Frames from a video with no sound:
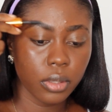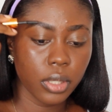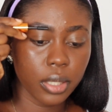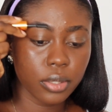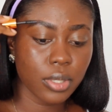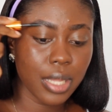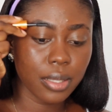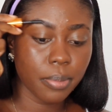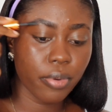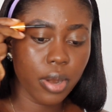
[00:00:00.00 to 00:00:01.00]
Yeah, so
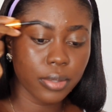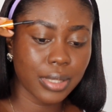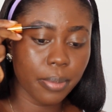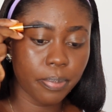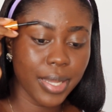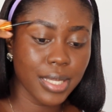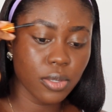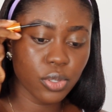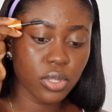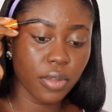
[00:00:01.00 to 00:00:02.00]
that the
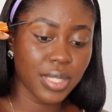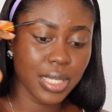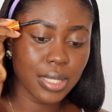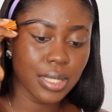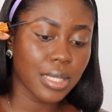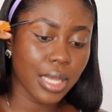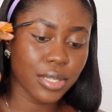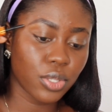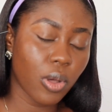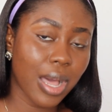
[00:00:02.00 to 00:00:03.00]
pencil softens and
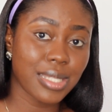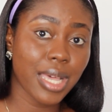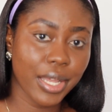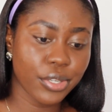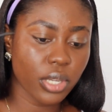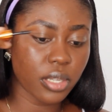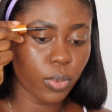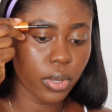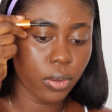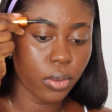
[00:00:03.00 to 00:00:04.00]
is not as harsh
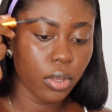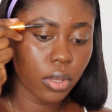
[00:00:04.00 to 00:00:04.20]
as well.